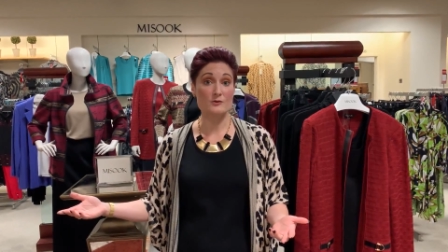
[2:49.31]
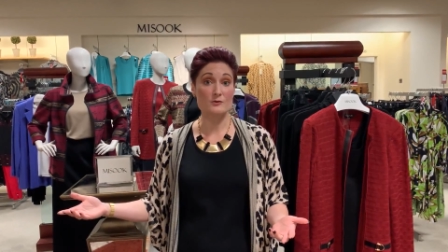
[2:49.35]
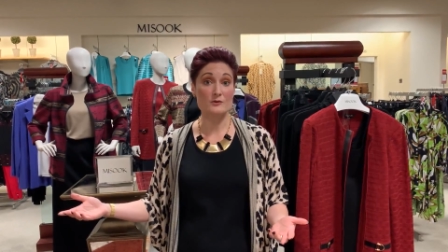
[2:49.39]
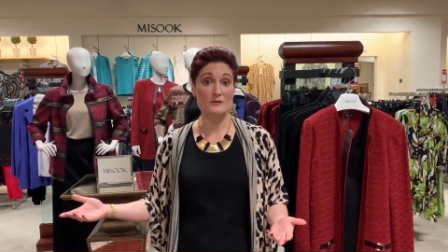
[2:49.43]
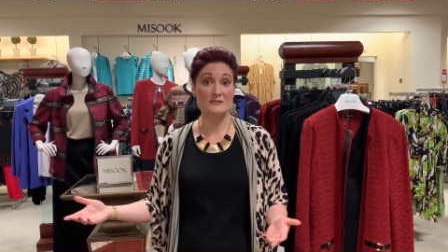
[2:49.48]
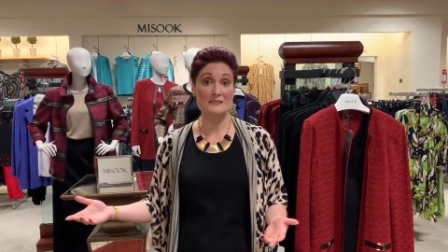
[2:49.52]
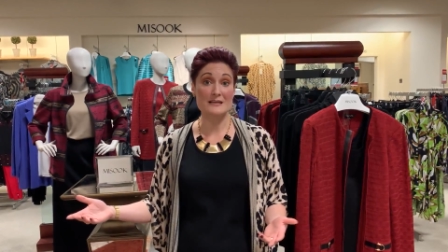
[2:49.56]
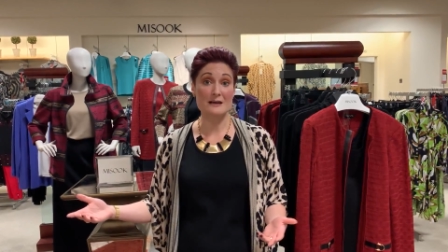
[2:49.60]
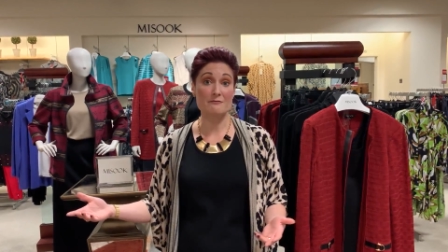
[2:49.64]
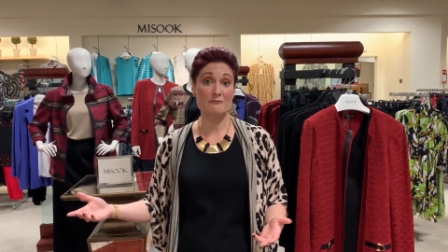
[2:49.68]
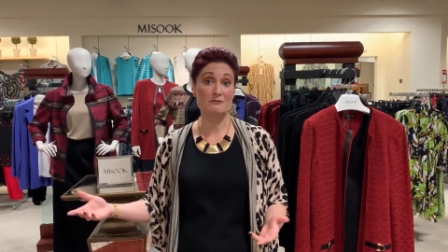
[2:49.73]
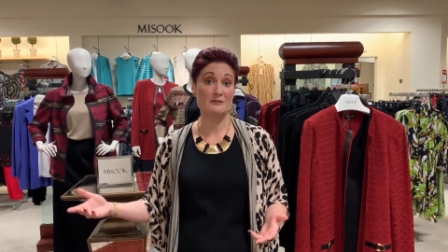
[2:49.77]
you
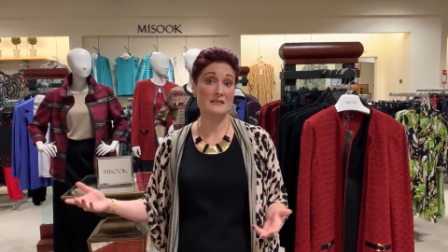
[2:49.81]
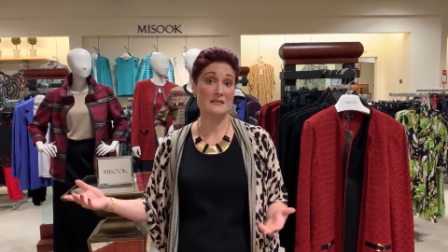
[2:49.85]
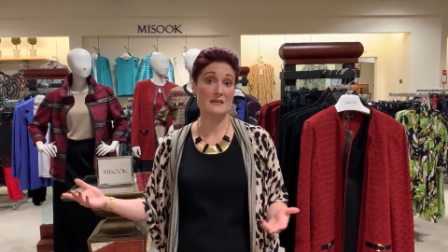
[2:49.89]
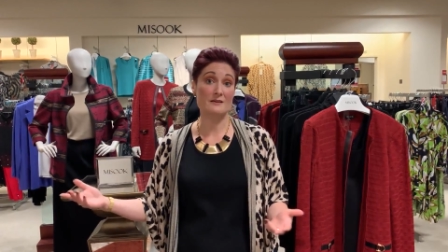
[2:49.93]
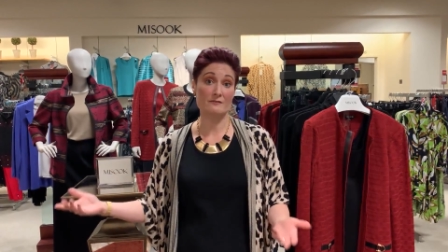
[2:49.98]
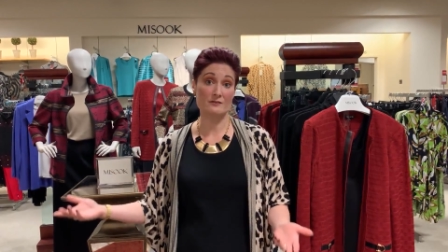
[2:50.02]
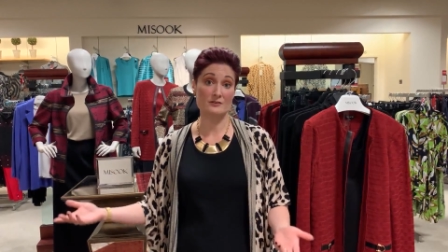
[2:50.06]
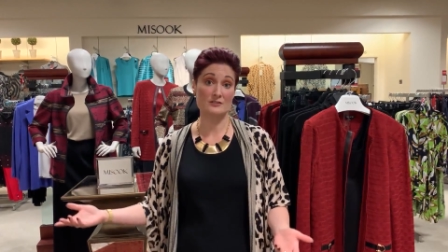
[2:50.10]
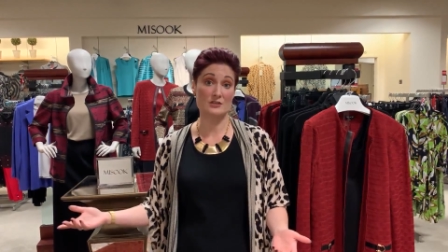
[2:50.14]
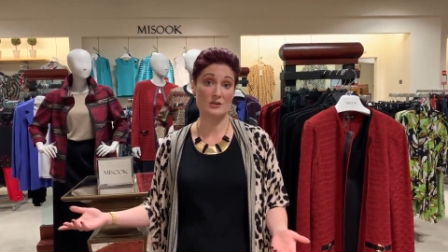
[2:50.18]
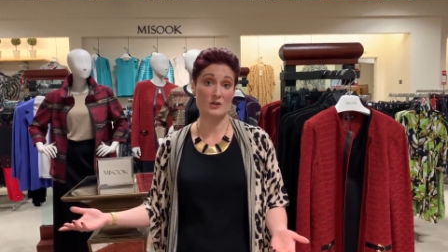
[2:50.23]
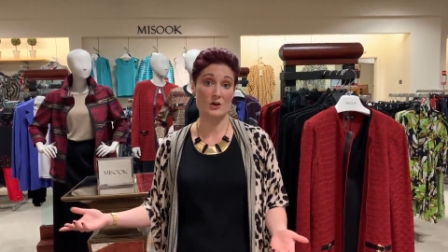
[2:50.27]
can definitely
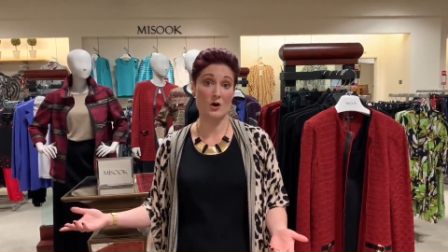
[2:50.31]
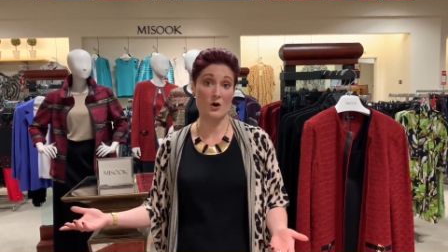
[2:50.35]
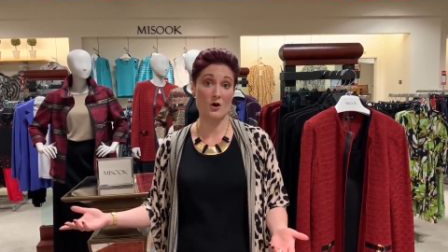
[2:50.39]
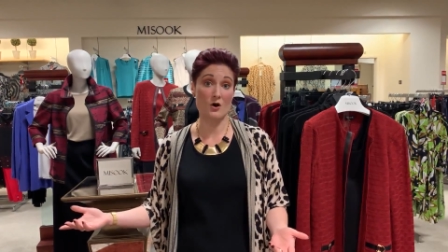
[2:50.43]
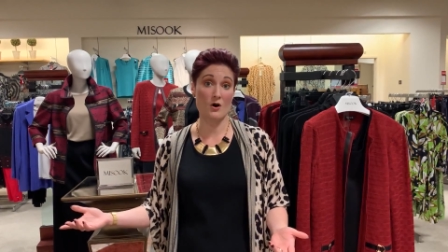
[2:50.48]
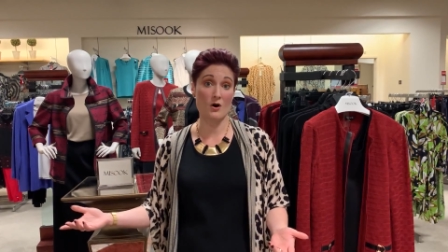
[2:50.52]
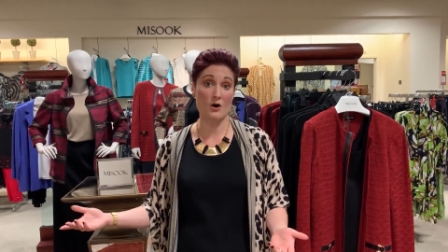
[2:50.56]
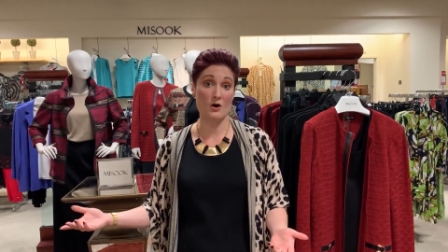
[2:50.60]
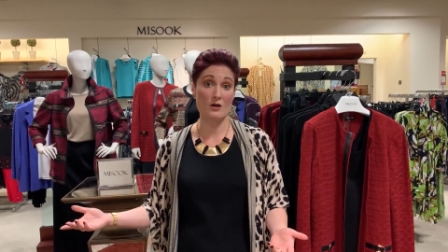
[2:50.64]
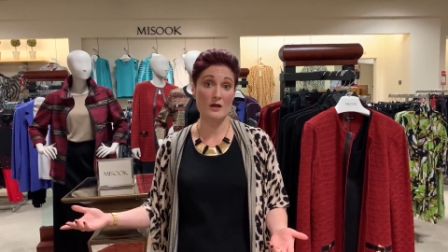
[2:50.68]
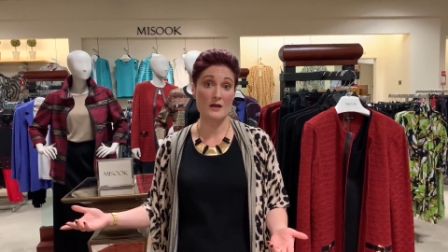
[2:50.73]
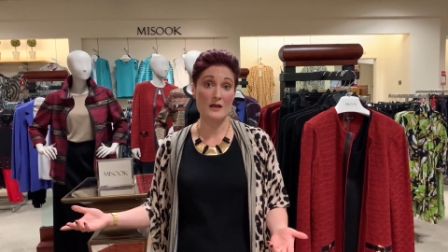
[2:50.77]
give us a
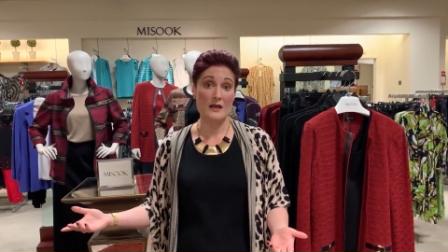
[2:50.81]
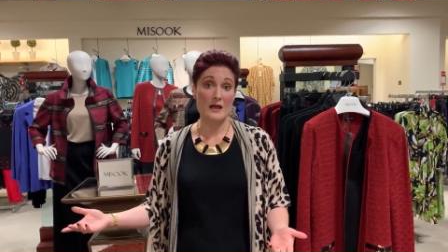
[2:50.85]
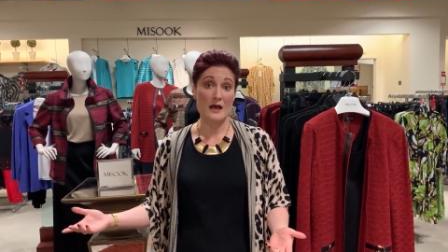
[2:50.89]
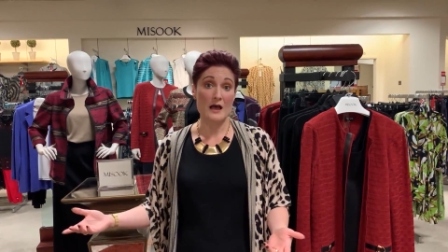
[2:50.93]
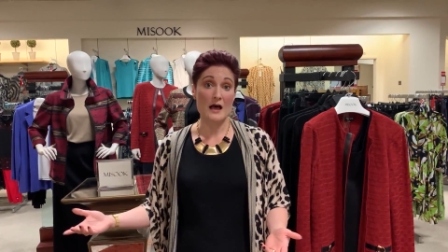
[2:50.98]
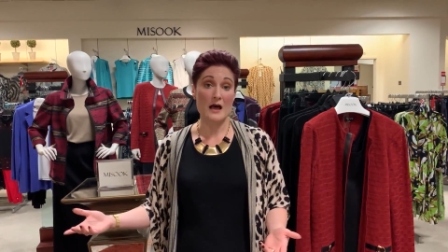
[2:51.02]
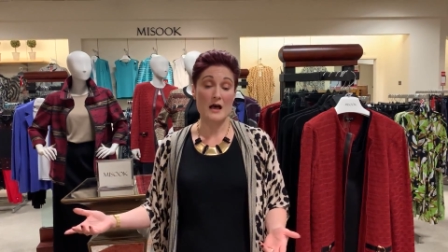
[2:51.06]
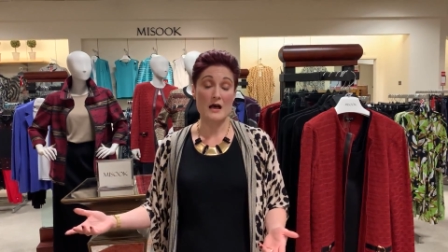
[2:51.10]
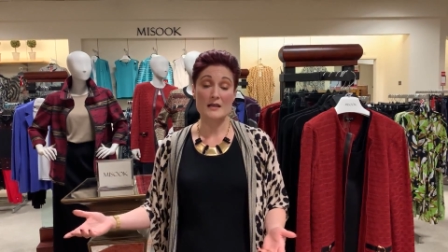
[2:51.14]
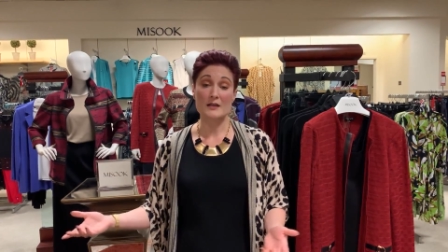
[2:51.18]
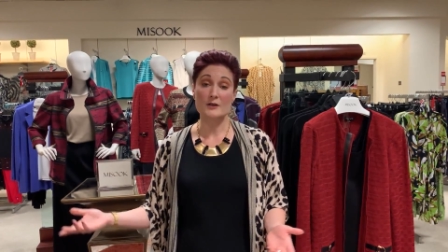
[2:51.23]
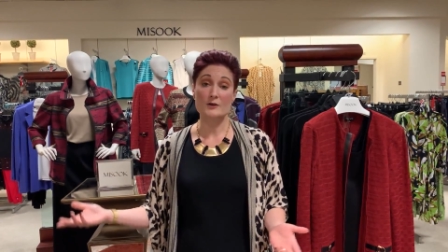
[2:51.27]
call
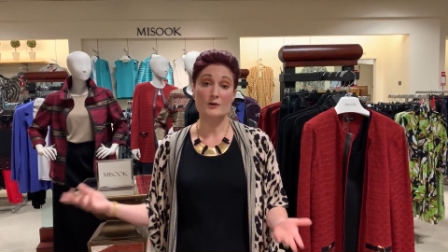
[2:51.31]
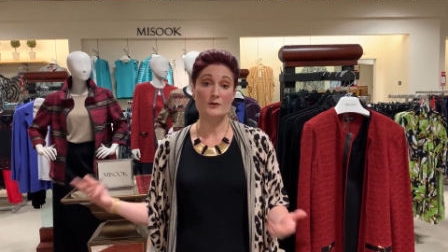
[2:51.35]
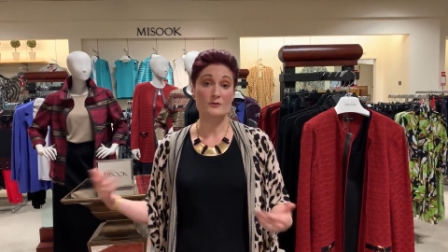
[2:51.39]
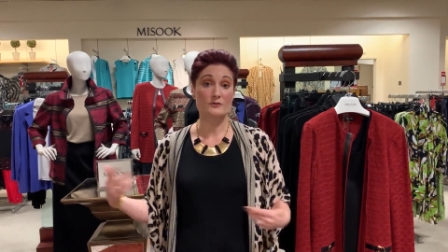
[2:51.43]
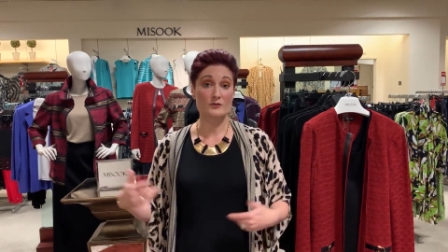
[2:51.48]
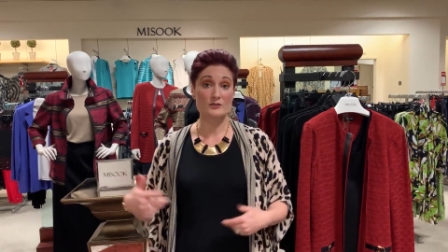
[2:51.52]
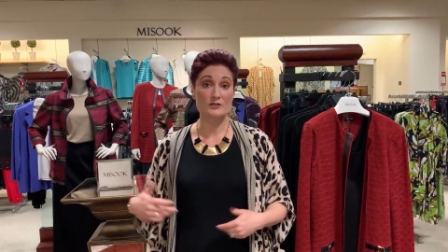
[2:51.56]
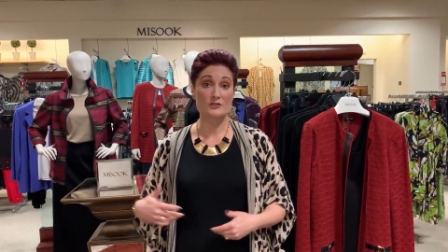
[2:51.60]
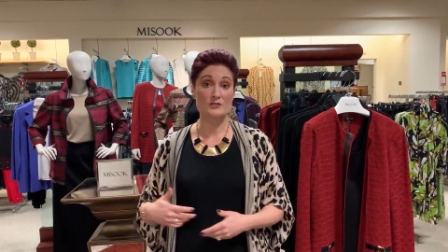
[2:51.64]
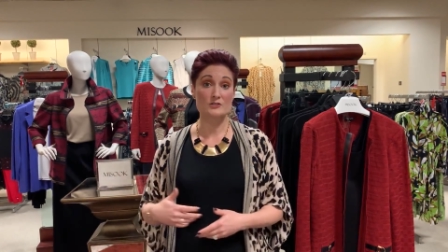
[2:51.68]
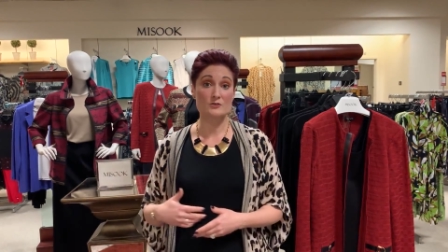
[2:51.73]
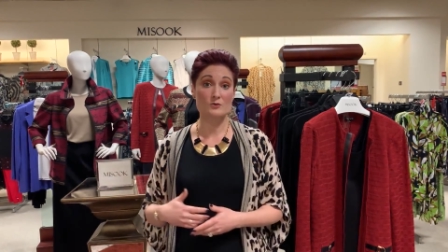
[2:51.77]
uh, here
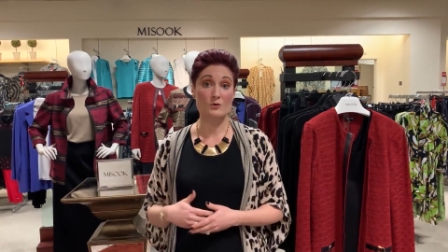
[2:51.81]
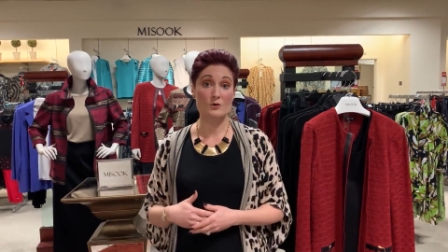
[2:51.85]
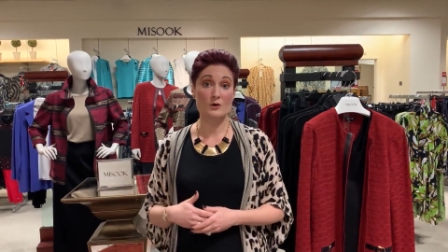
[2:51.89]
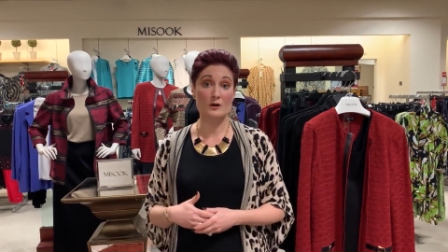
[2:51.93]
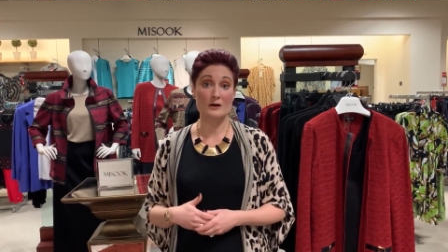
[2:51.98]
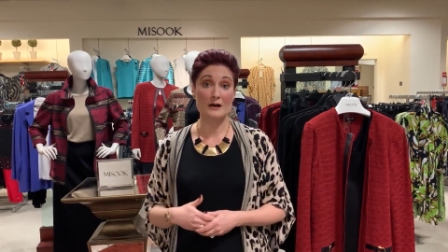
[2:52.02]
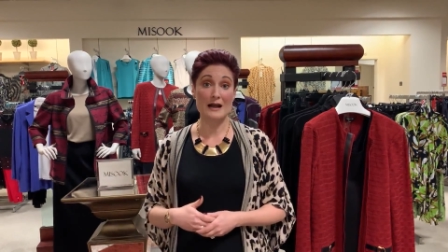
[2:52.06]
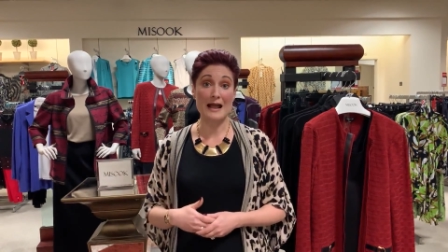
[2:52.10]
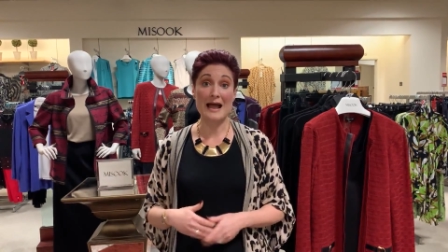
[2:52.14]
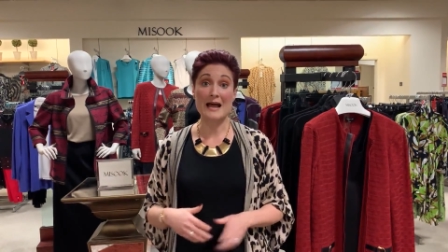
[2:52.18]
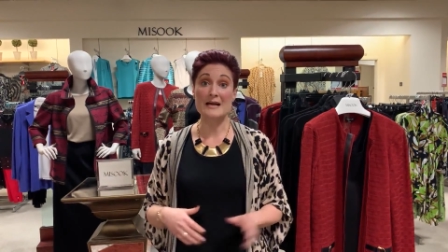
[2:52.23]
at the store.